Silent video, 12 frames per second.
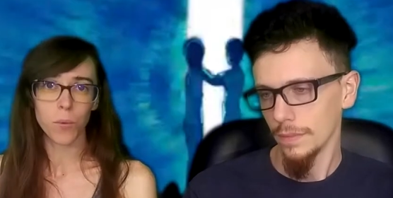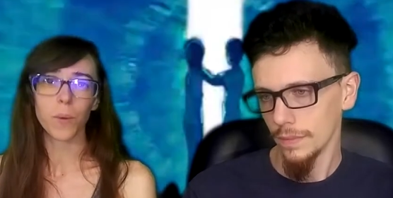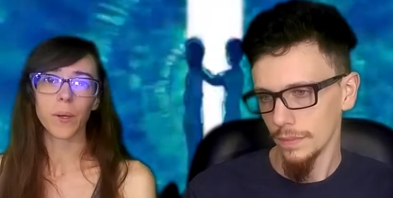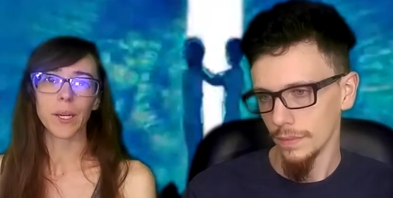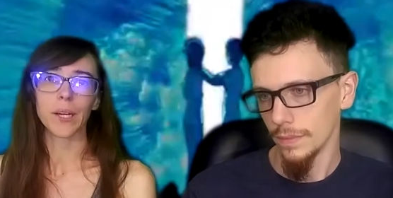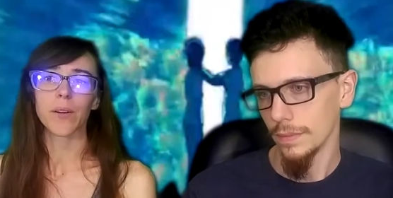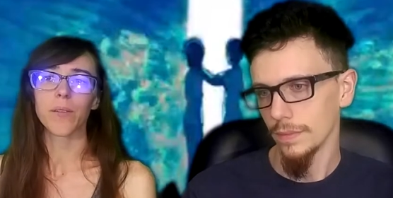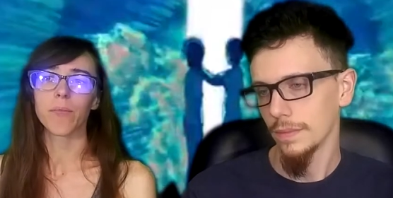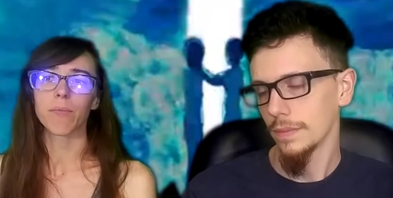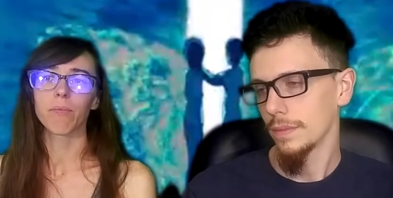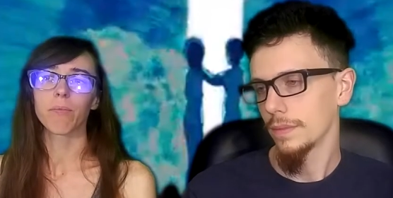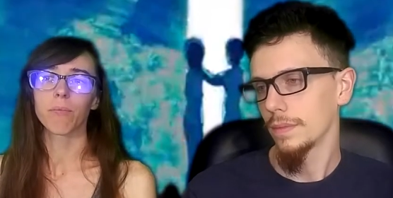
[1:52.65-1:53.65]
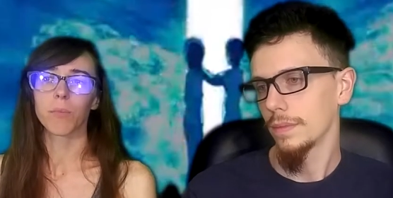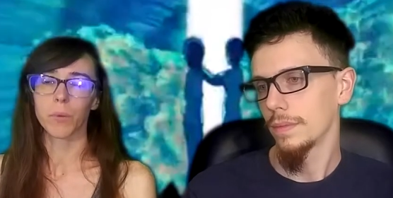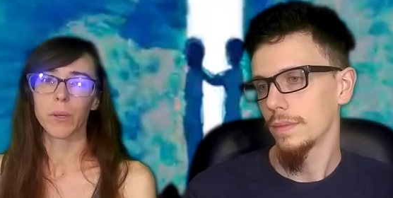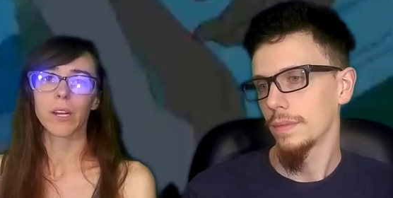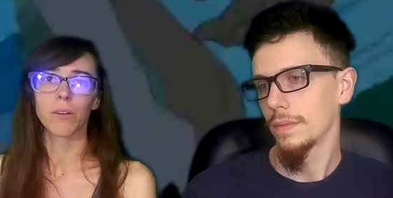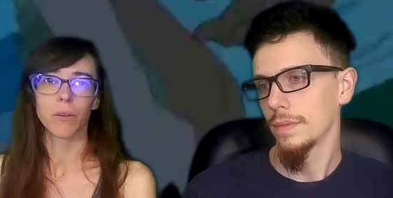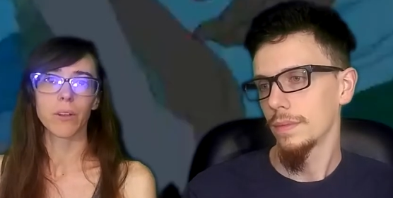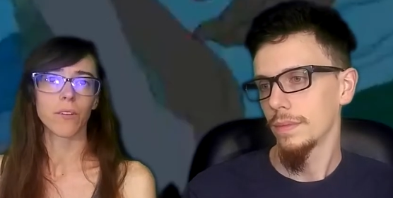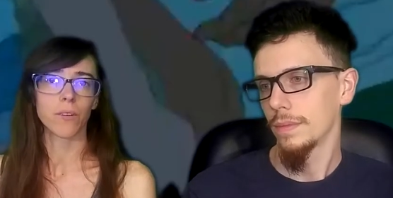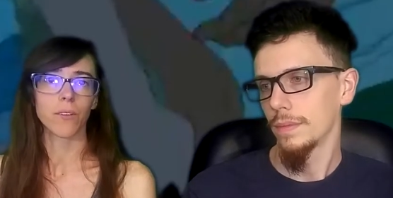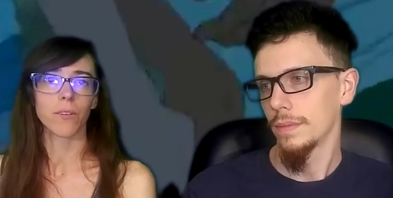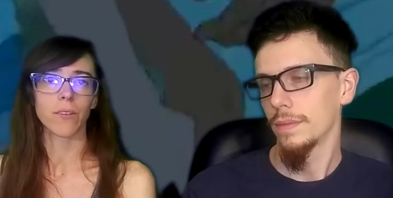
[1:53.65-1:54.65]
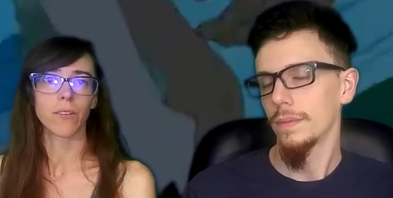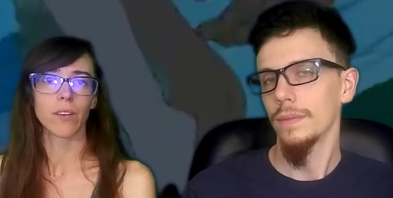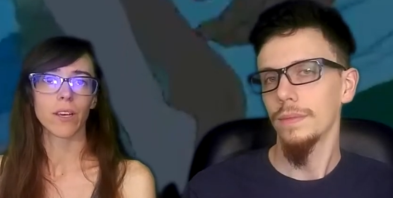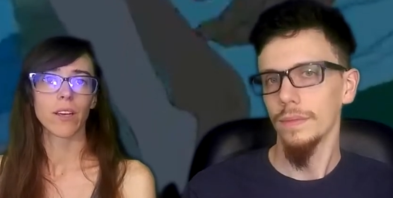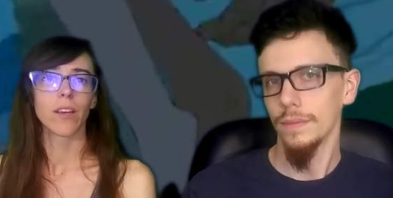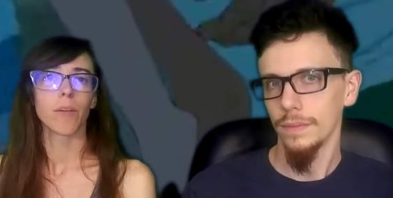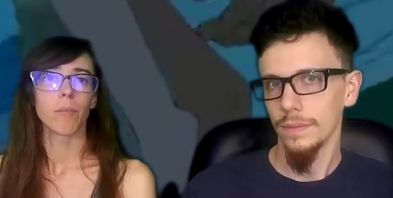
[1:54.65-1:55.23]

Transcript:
Speaker 1: 40 mm-hmm. um, marine creatures mm-hmm.